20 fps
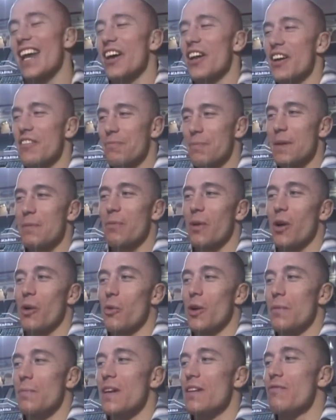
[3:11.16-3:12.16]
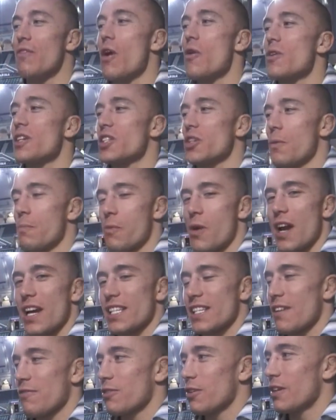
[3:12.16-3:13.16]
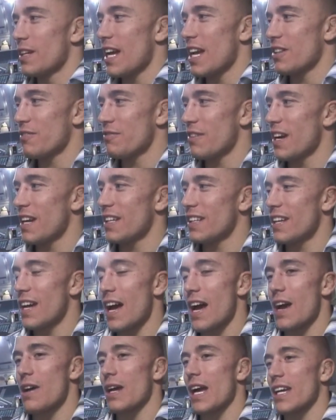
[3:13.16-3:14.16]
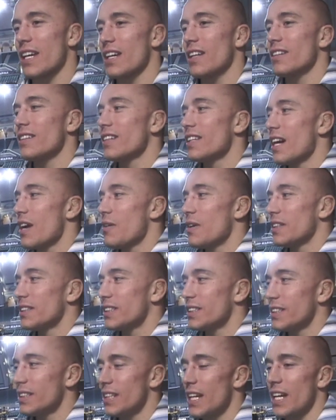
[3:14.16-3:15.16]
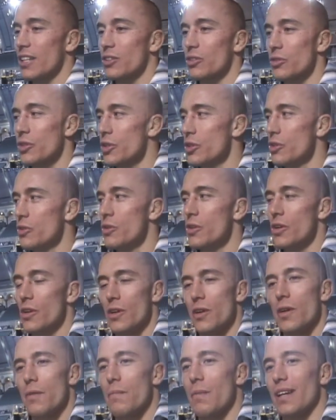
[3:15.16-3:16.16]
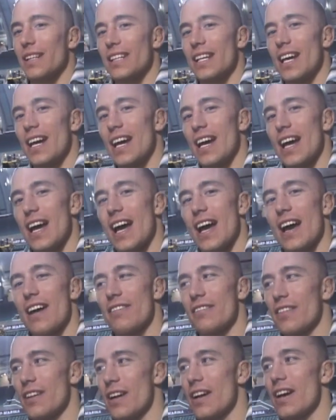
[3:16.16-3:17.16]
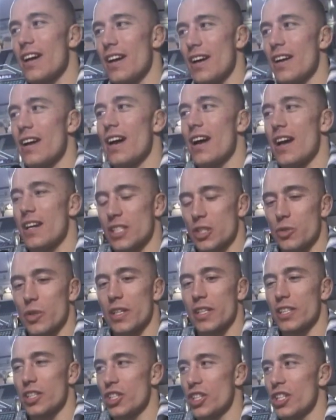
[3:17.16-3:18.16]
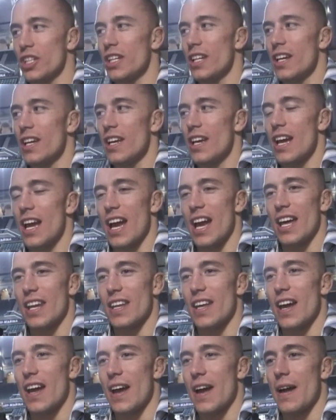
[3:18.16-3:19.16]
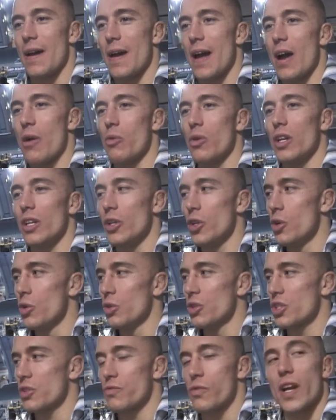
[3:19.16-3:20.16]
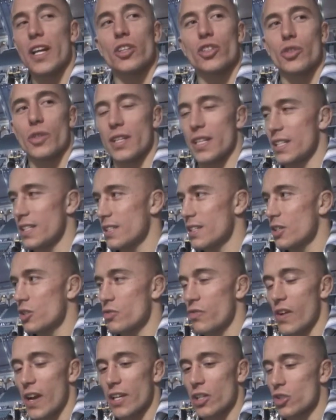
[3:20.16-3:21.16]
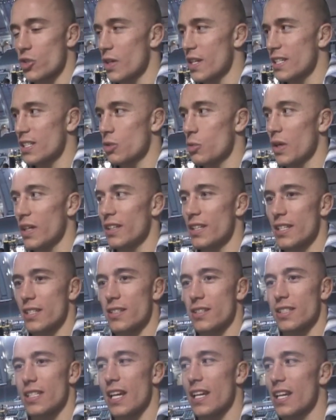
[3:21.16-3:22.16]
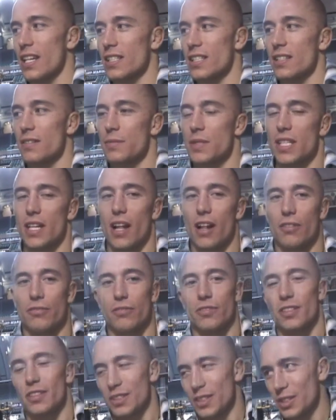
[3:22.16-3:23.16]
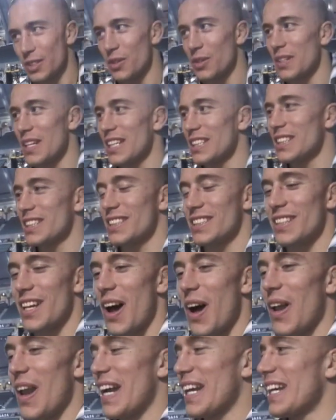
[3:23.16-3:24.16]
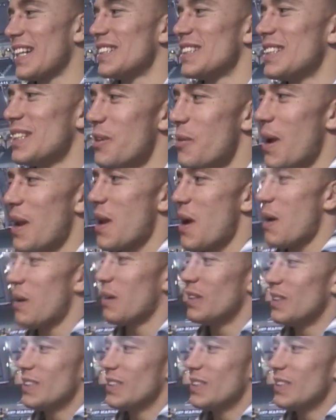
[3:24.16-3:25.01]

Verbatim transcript: lot of people will be very surprised after that fight. I, I can't guarantee that to you, but uh, I have a, a strategy, and uh, I will use Frank Triggs, Frank Triggs' weaknesses against himself. So that's all I can say right now.